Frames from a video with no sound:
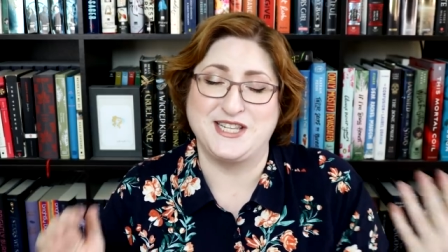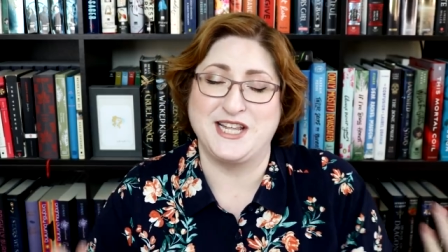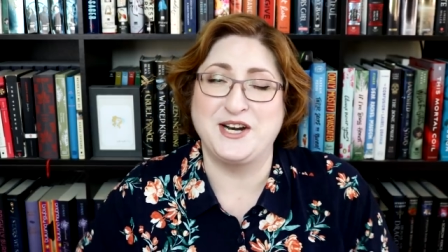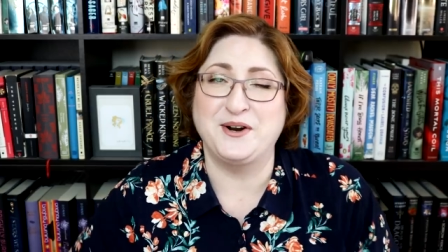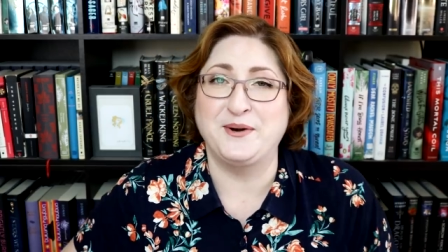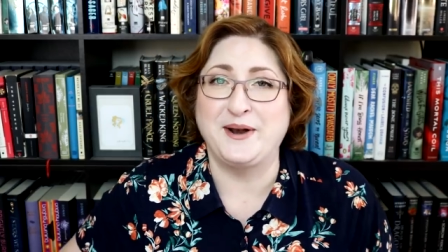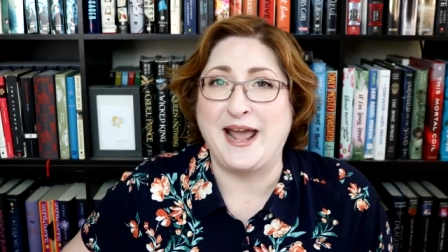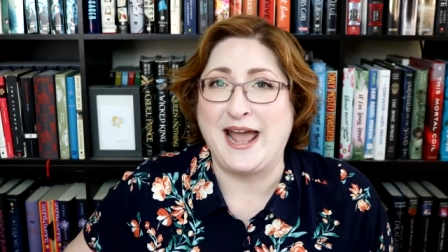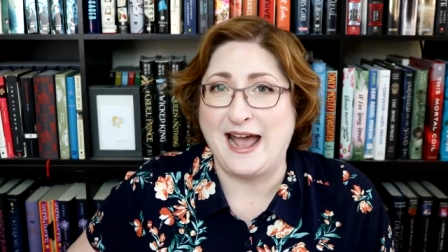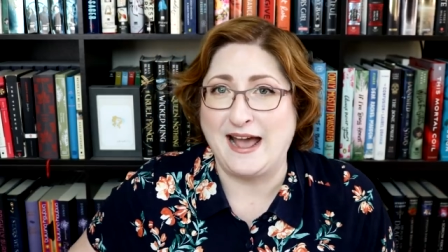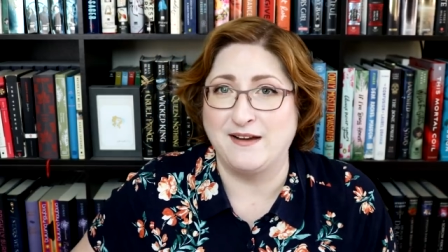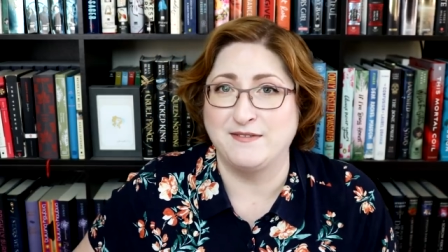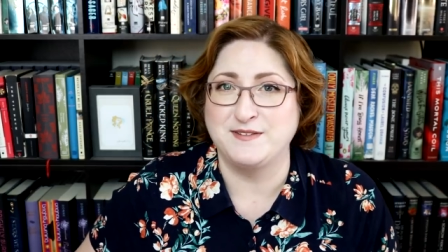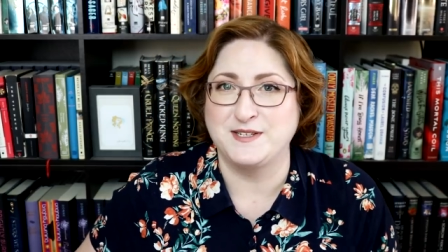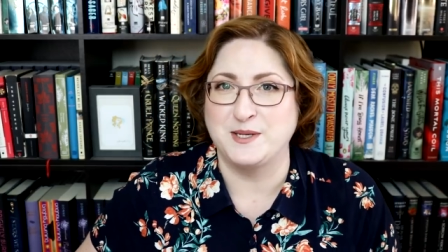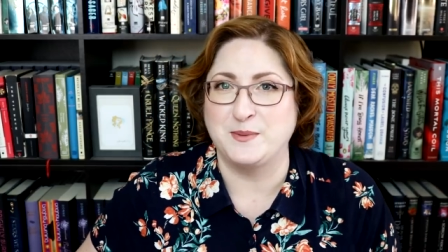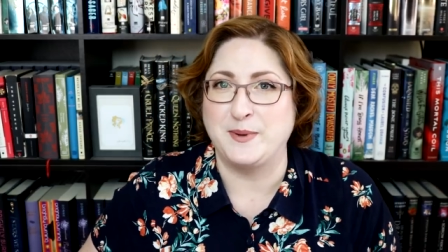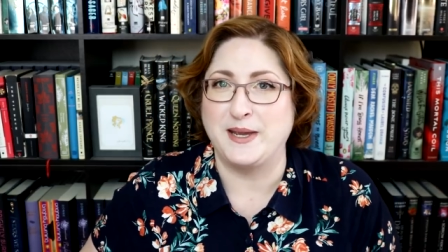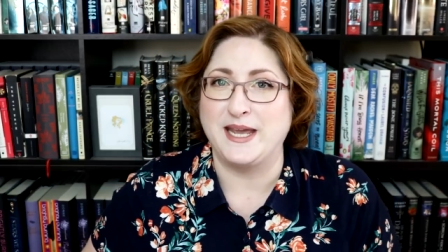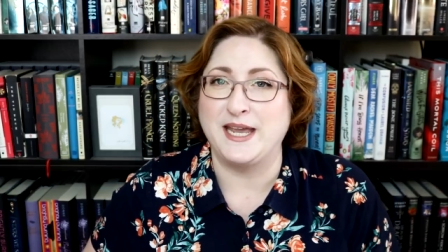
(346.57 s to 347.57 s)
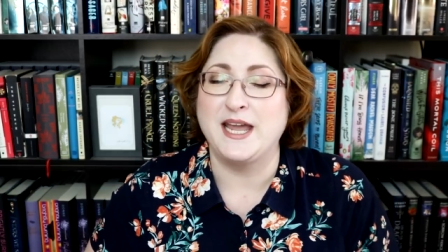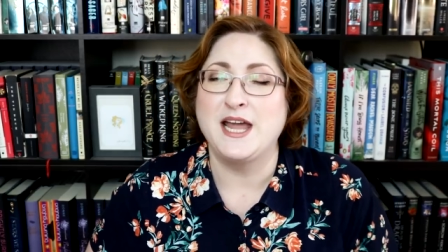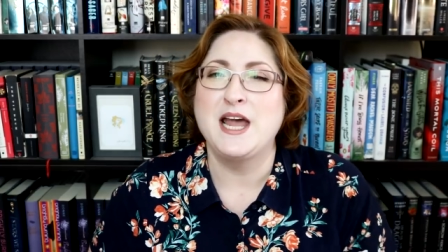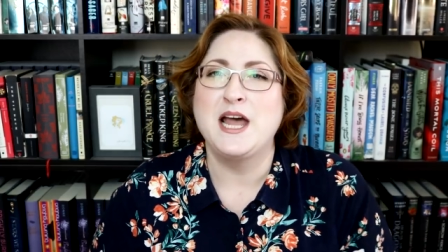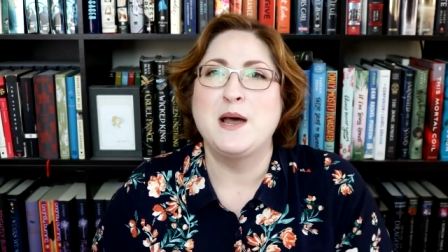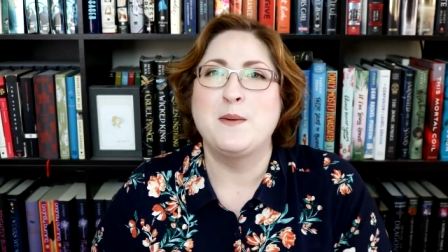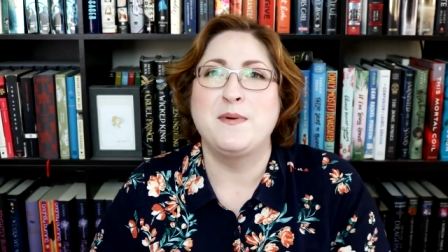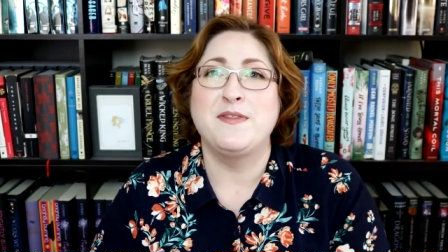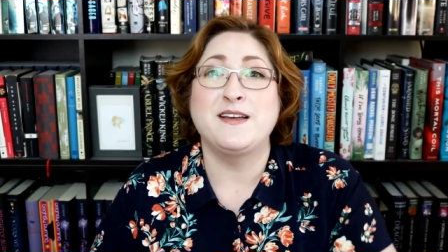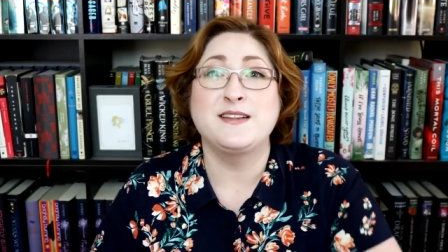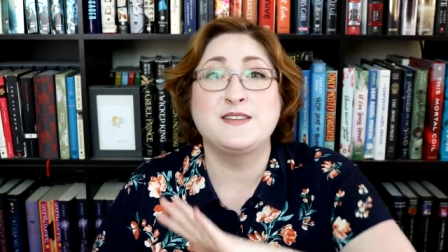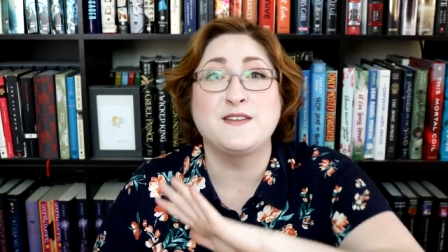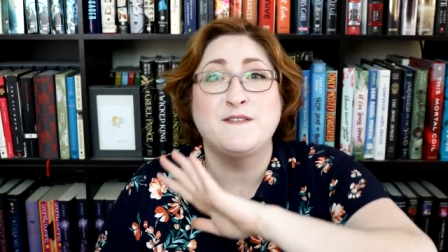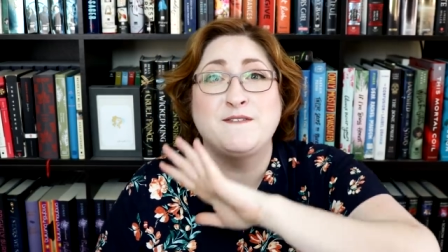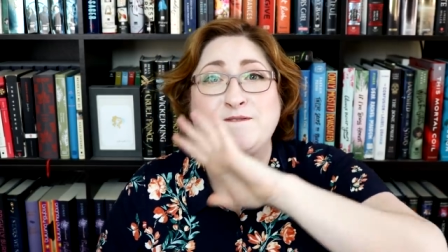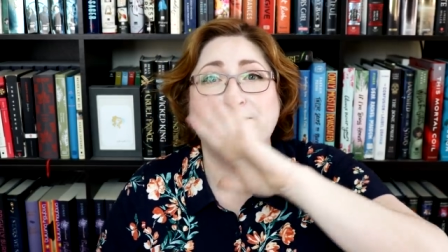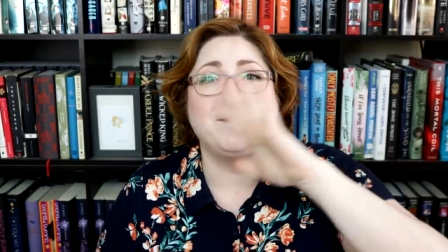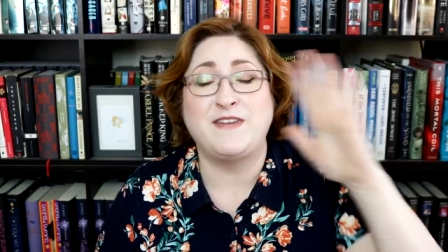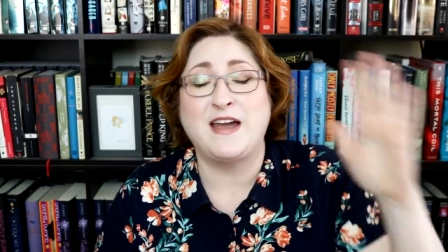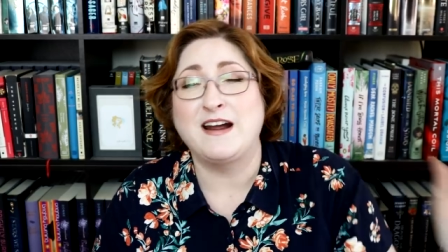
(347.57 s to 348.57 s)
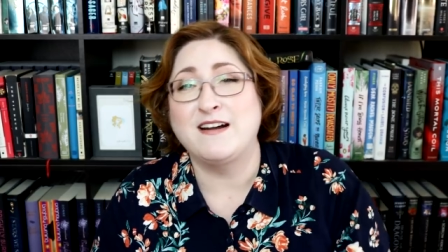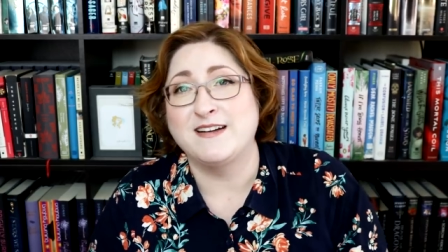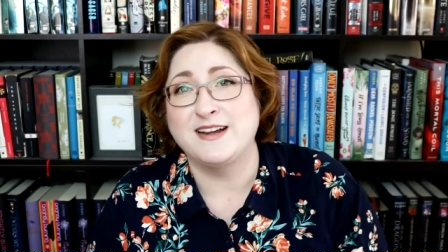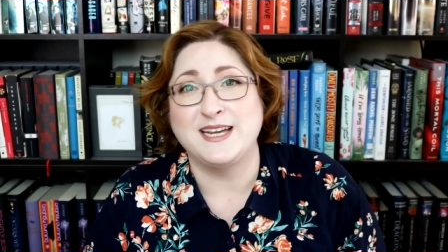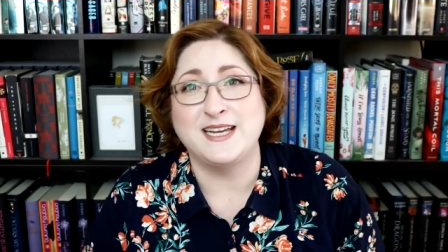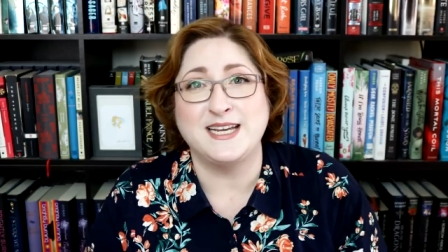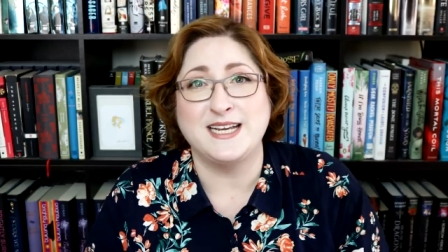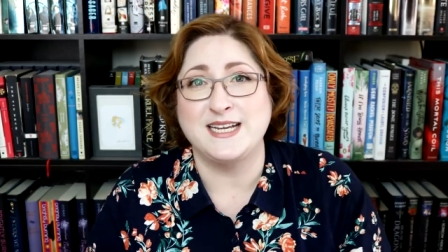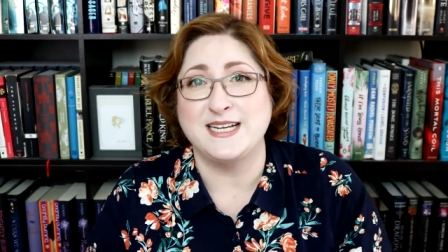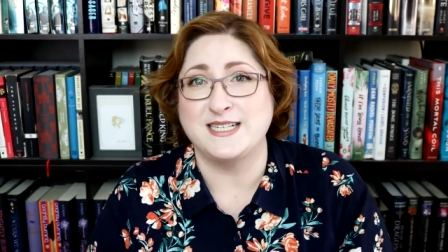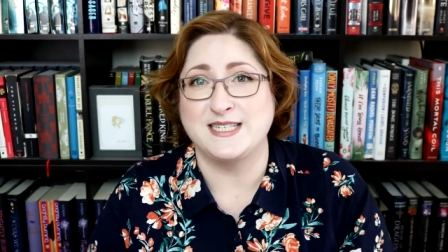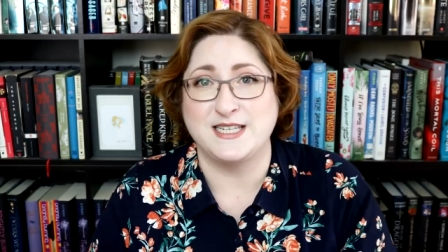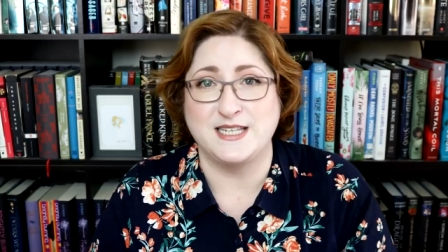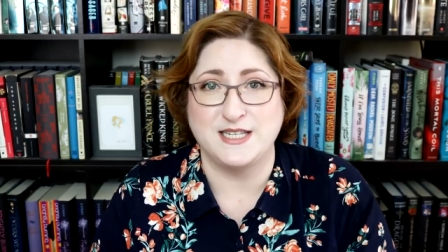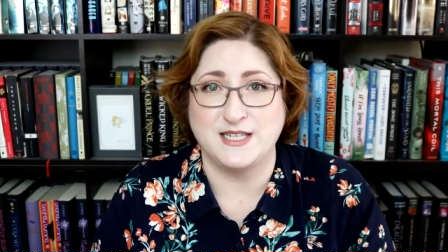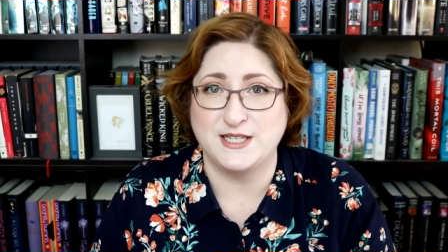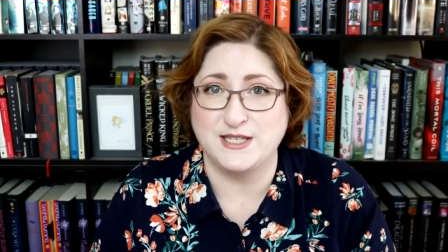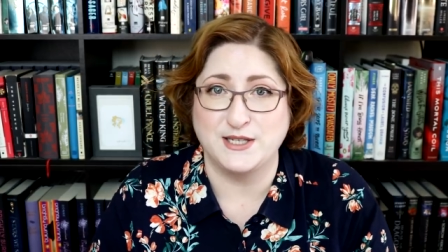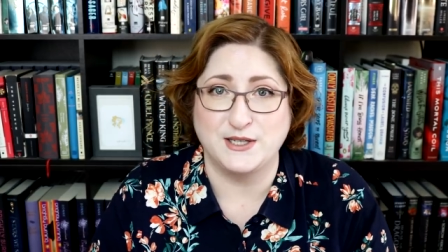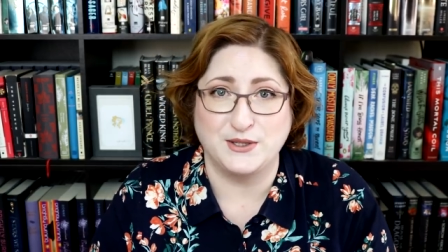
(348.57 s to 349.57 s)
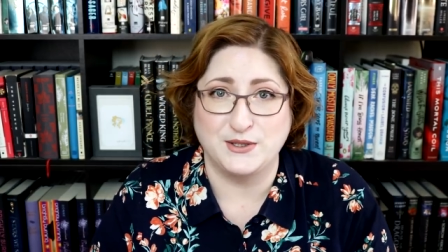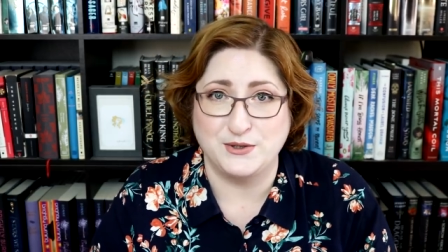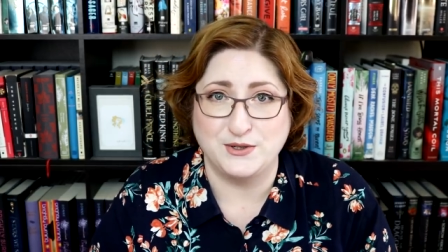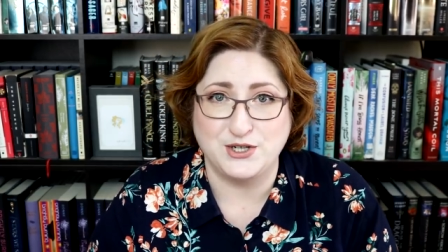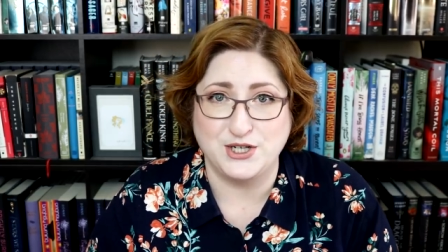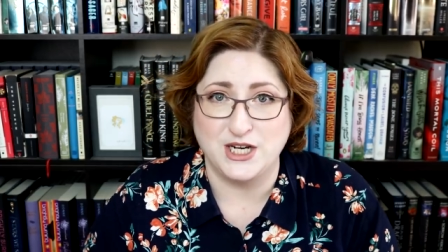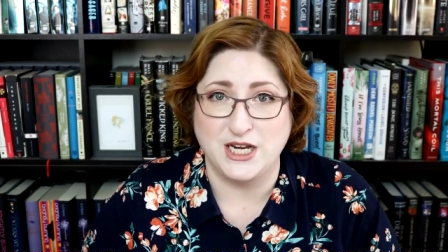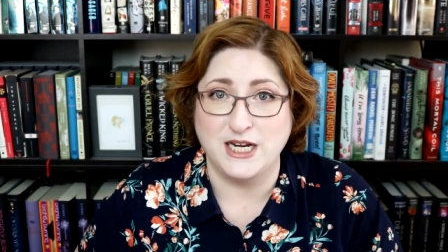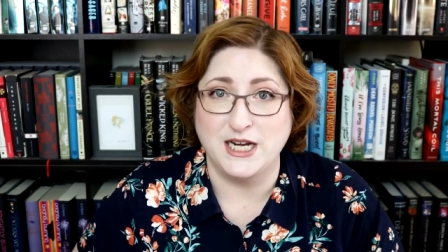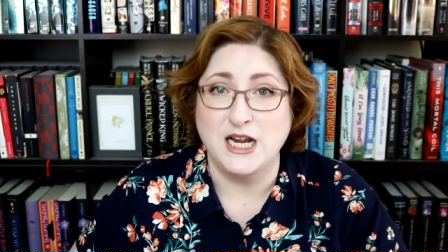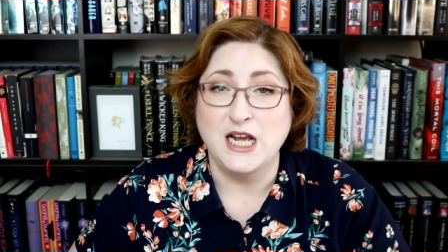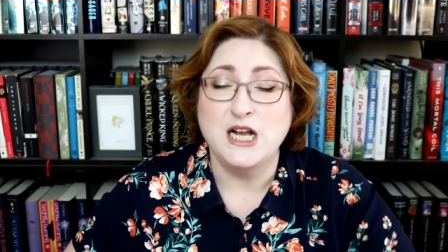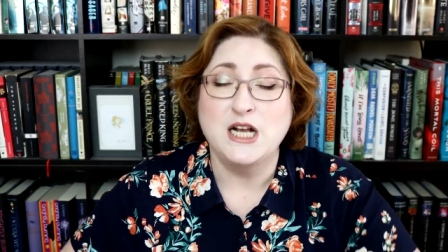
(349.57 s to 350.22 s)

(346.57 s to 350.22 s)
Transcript: They don't have to be, but that's a very easy solution.